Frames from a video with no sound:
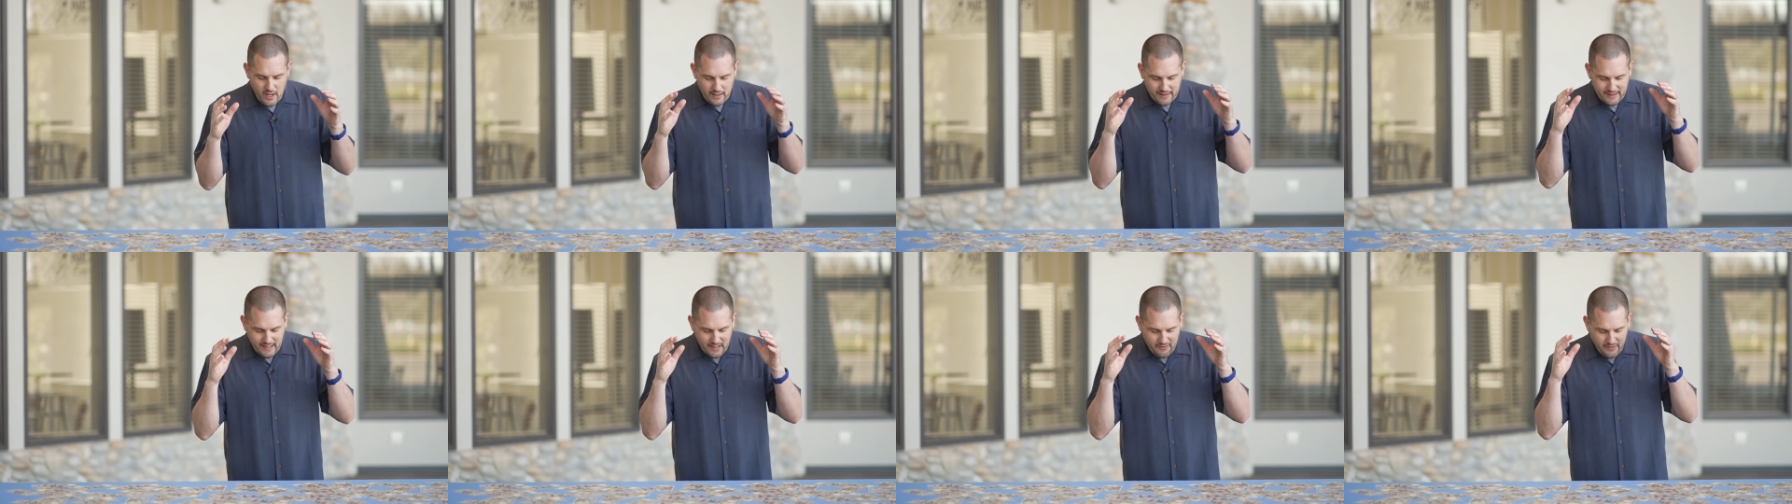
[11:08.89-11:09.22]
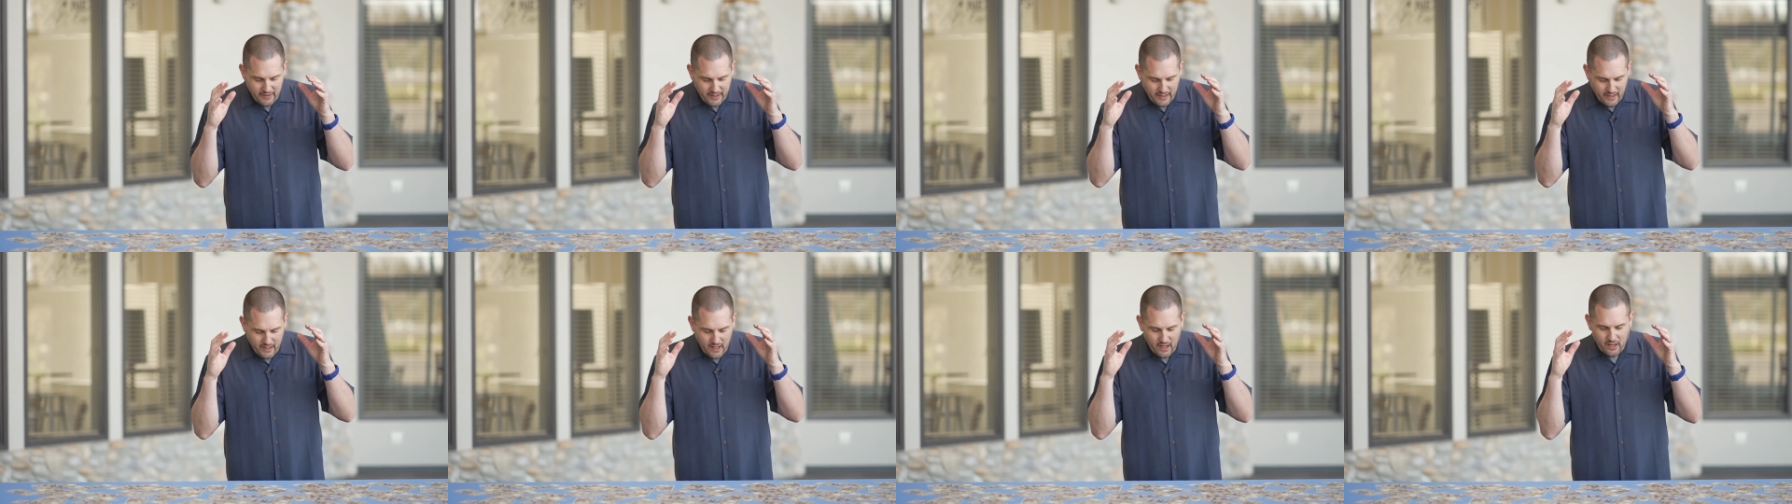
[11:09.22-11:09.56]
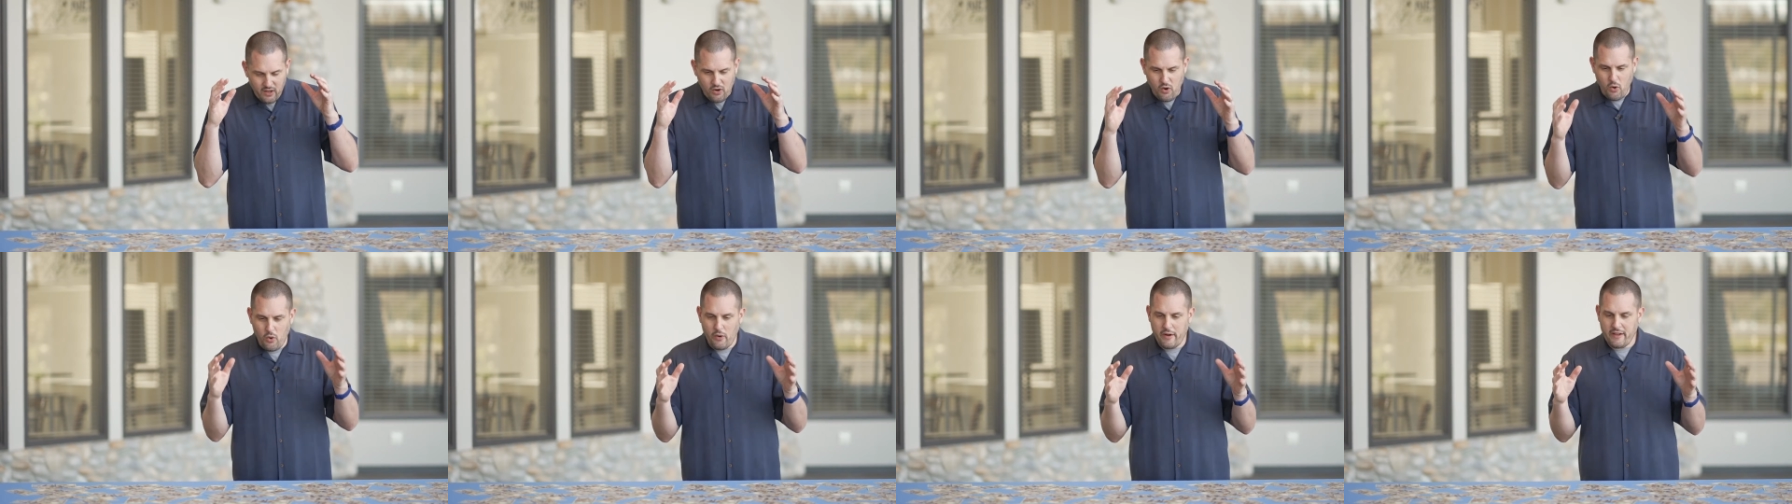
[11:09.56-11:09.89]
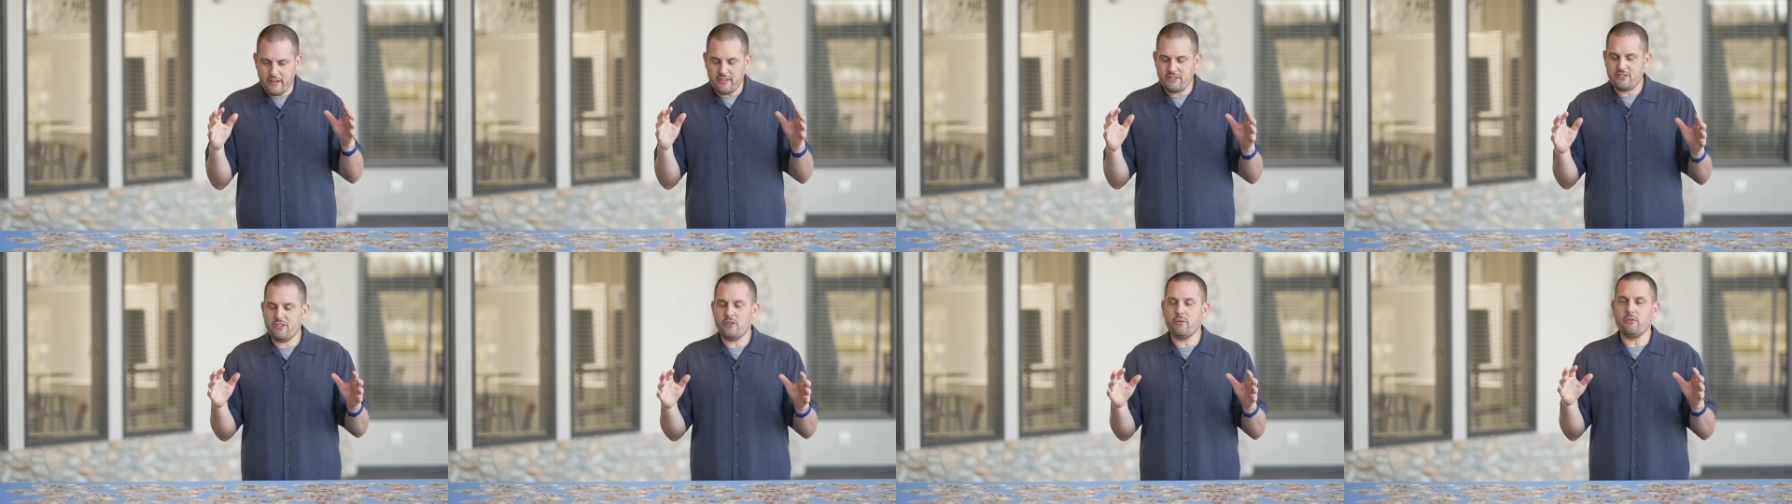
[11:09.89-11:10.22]
Living
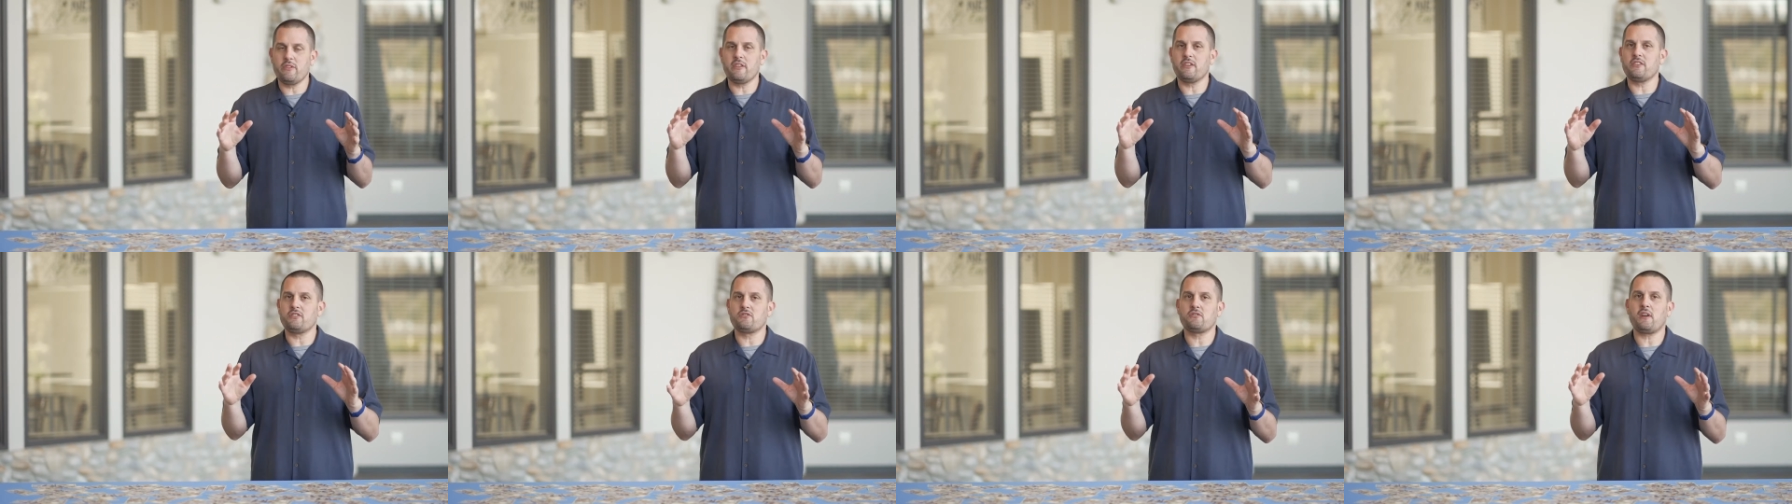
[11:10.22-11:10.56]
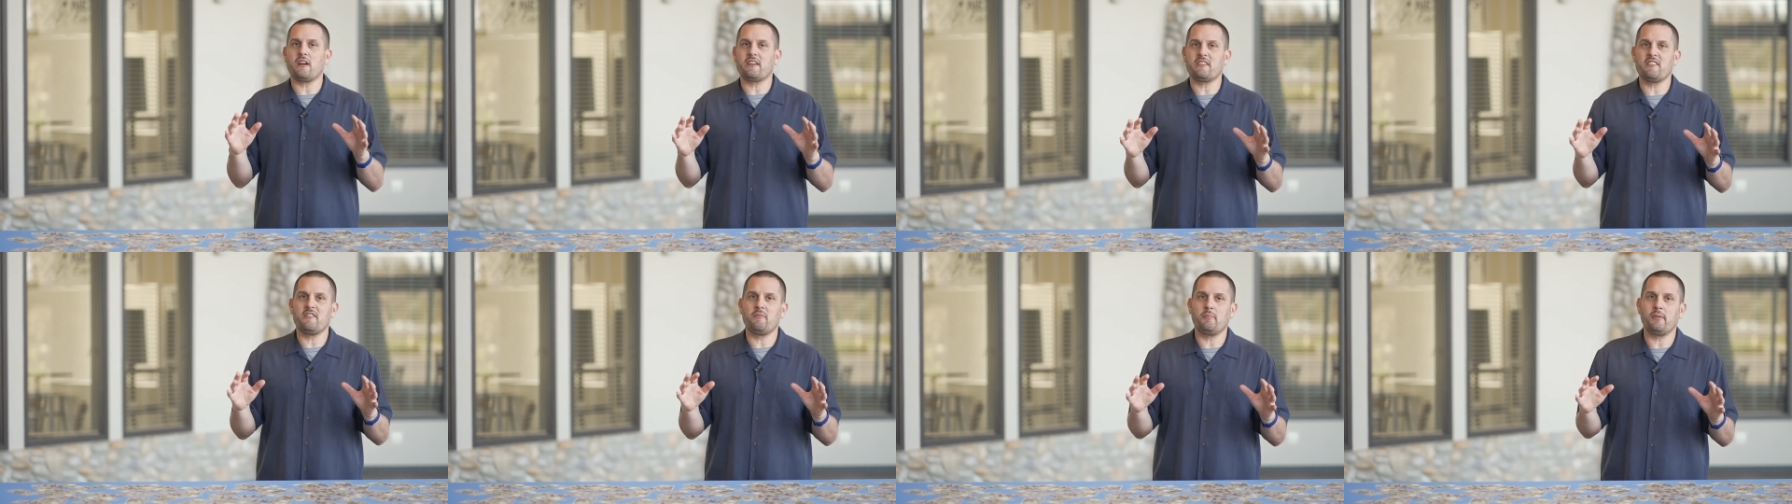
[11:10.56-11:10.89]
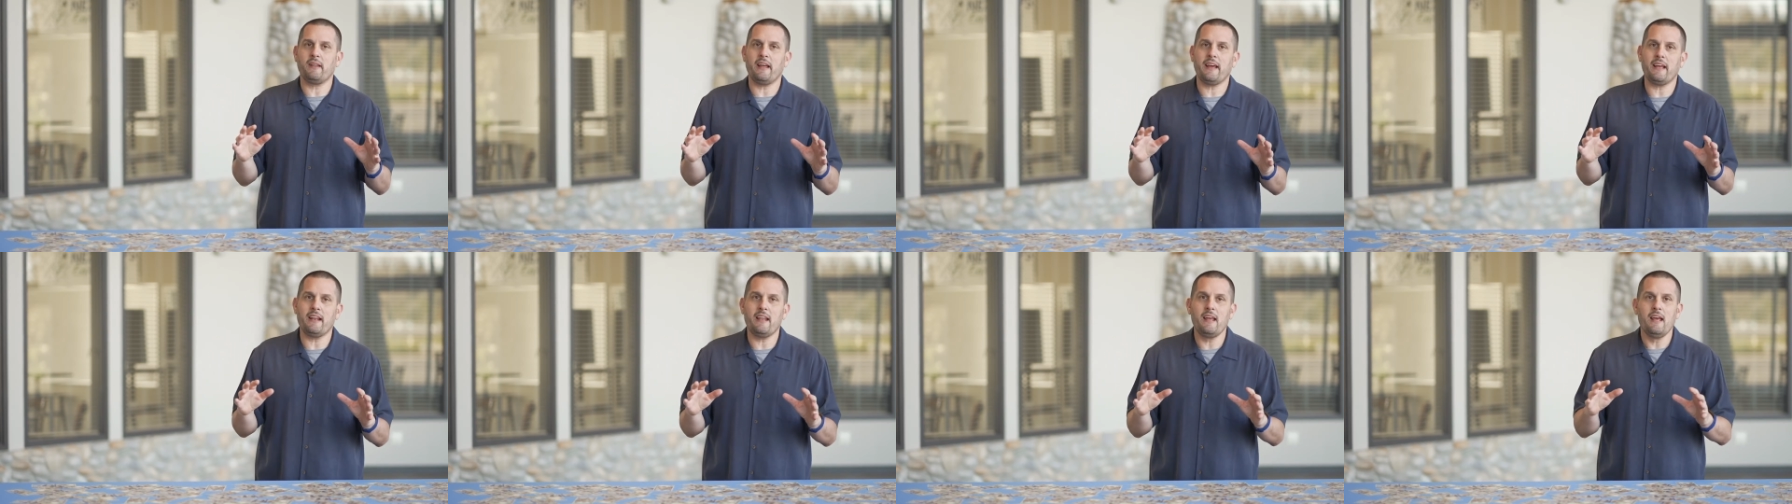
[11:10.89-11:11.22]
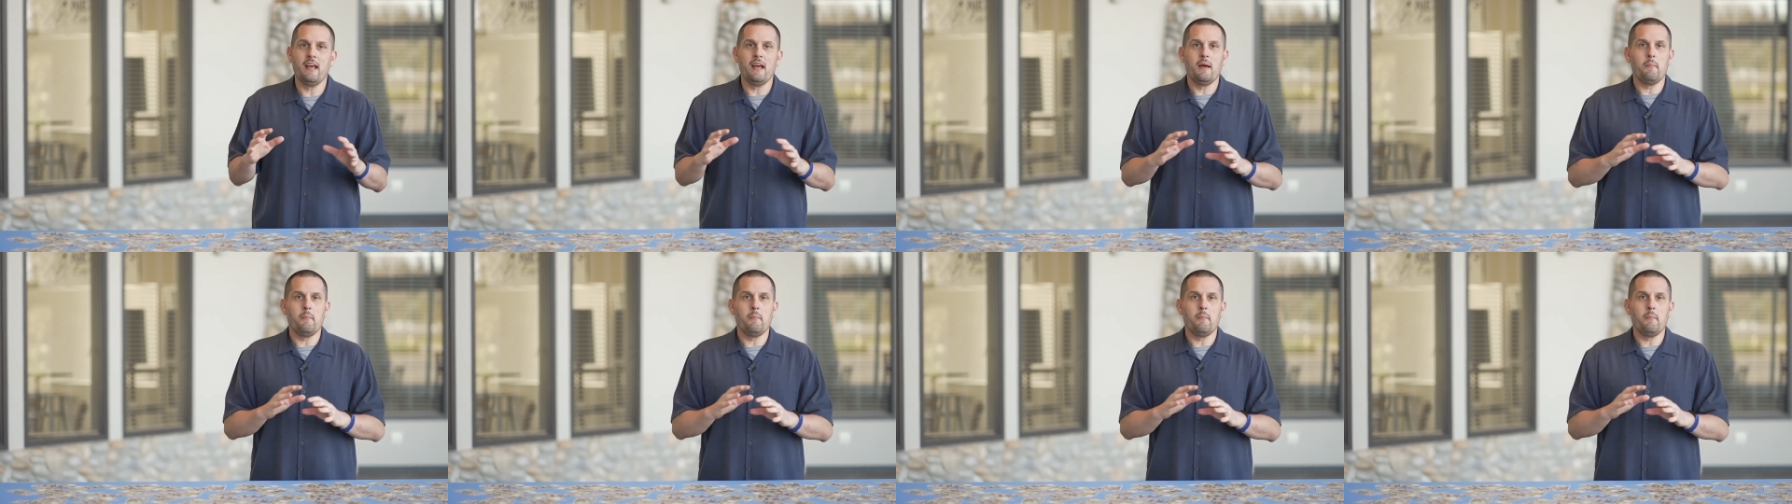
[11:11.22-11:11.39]
according to the destructive plan